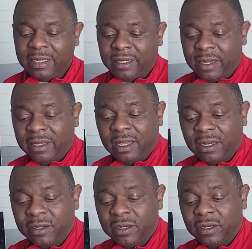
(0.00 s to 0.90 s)
can get a
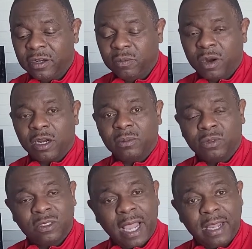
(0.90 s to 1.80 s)
clear and
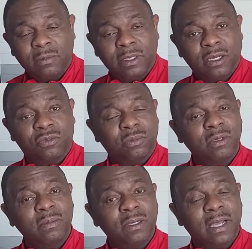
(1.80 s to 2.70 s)
marketable title. Because
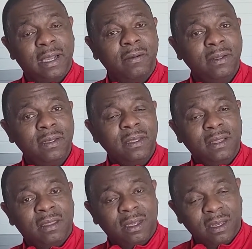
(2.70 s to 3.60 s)
remember now,
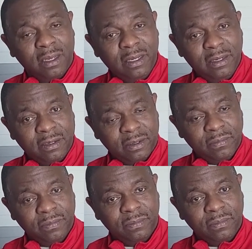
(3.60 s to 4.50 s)
the lender,